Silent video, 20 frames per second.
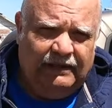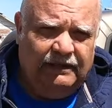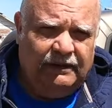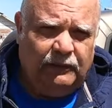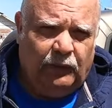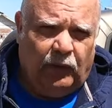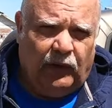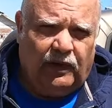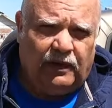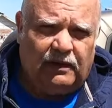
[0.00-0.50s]

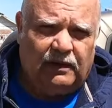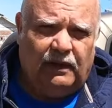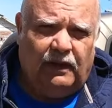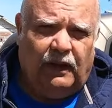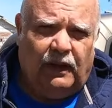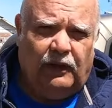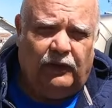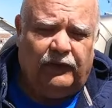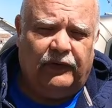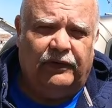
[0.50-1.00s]
Water
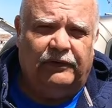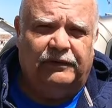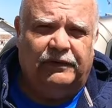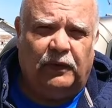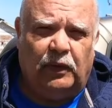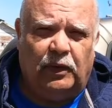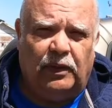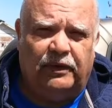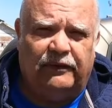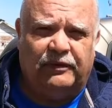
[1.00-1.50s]
all over the
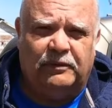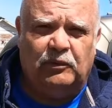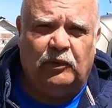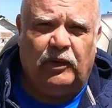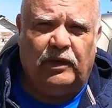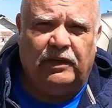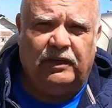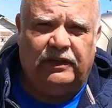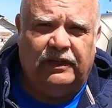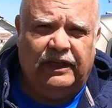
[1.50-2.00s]
floor from
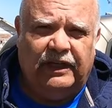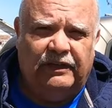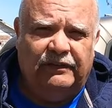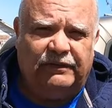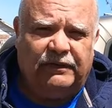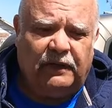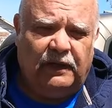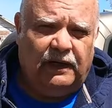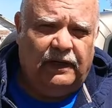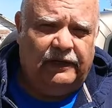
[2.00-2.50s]
where to
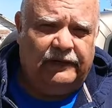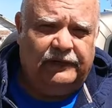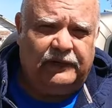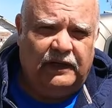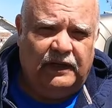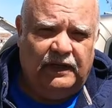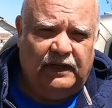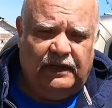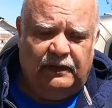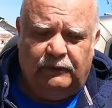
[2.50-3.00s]
defrost
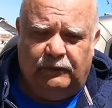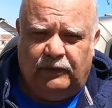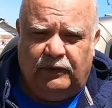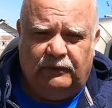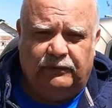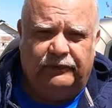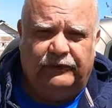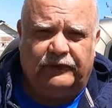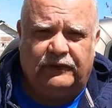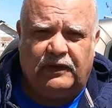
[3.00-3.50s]
it. It
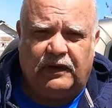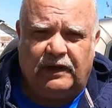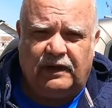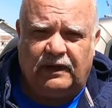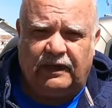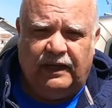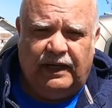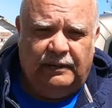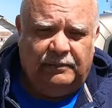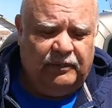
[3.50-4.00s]
won't
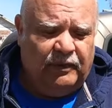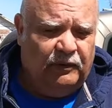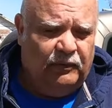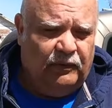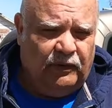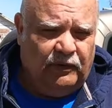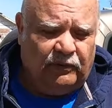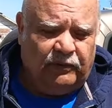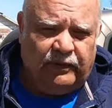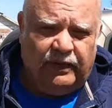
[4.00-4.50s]
start up, it
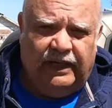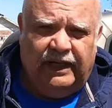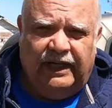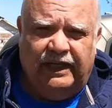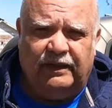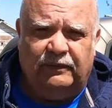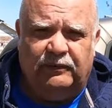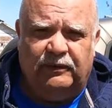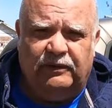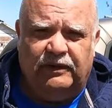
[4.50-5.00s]
won't
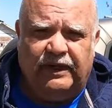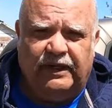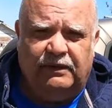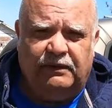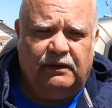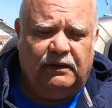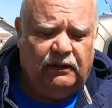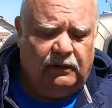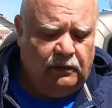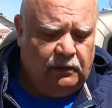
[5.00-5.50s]
run, it won't
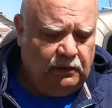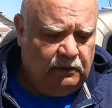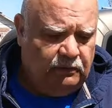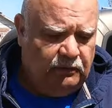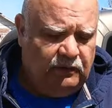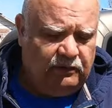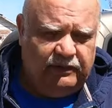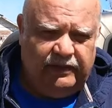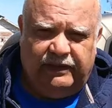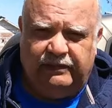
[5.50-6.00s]
get cold,
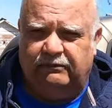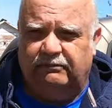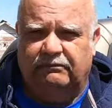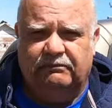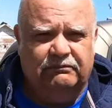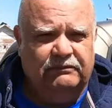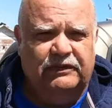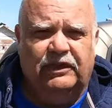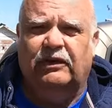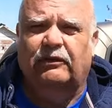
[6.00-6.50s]
won't get,
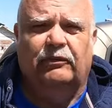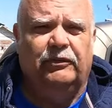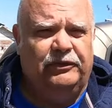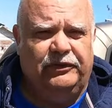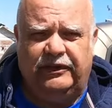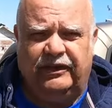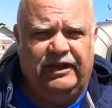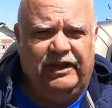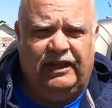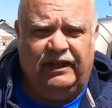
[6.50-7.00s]
don't
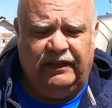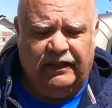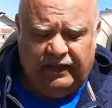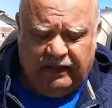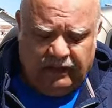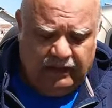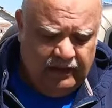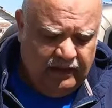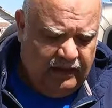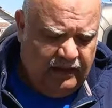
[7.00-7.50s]
won't do
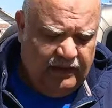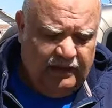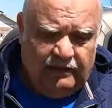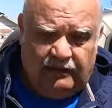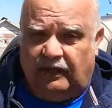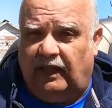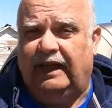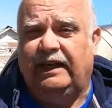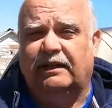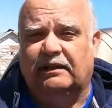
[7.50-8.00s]
anything.
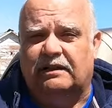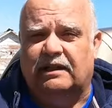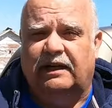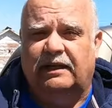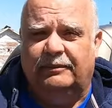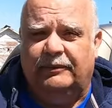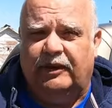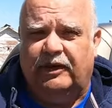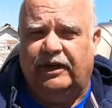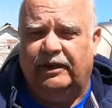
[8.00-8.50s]
Light will
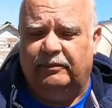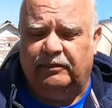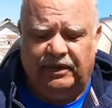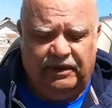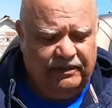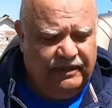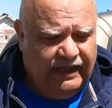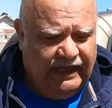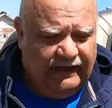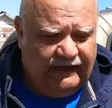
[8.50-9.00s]
come on,
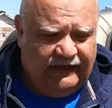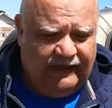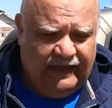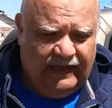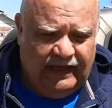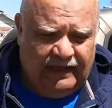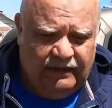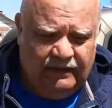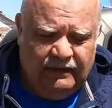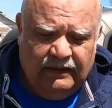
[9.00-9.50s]
but that's
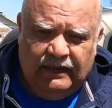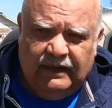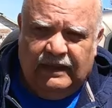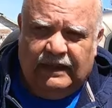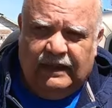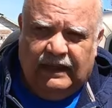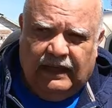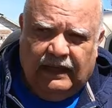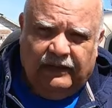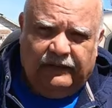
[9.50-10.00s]
it.
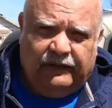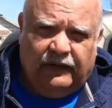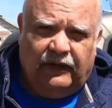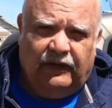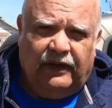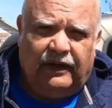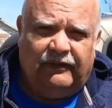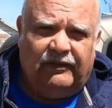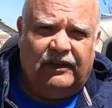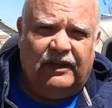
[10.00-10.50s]

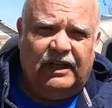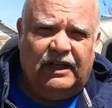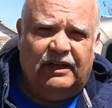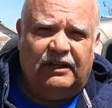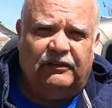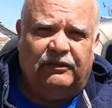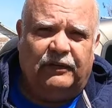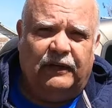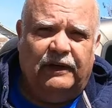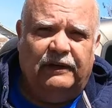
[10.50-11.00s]
So everything
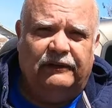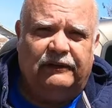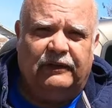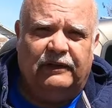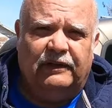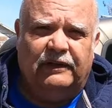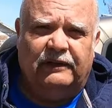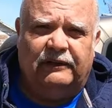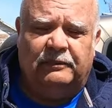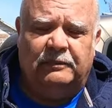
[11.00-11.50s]
in the
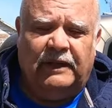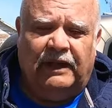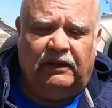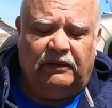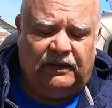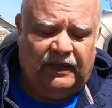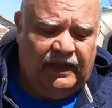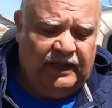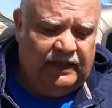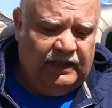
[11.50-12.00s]
freezer is
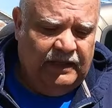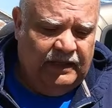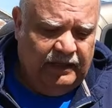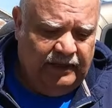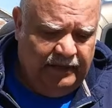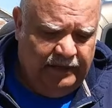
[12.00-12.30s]
melting.